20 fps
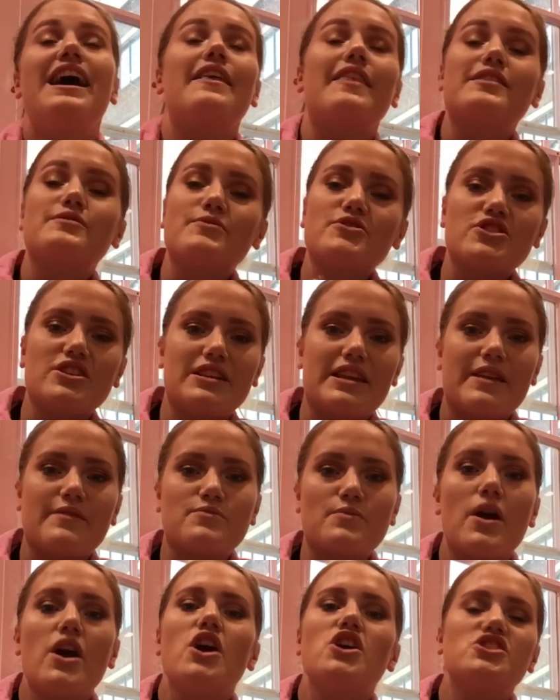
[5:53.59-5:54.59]
That's when she
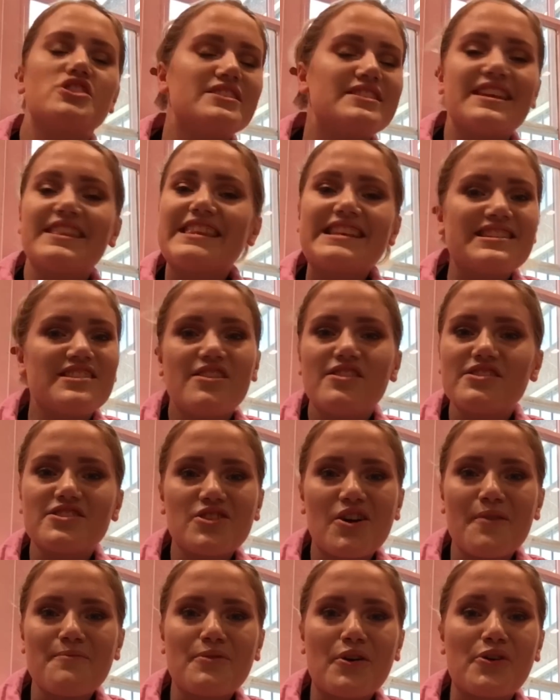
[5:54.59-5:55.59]
leaves. She said this last
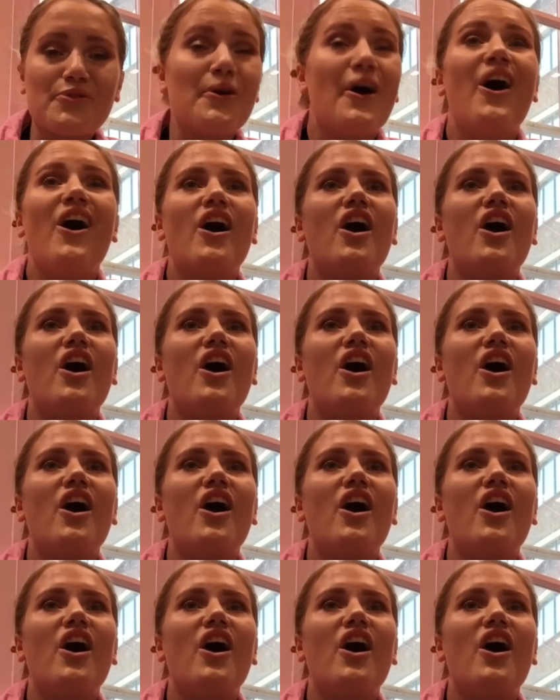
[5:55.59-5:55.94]
time though.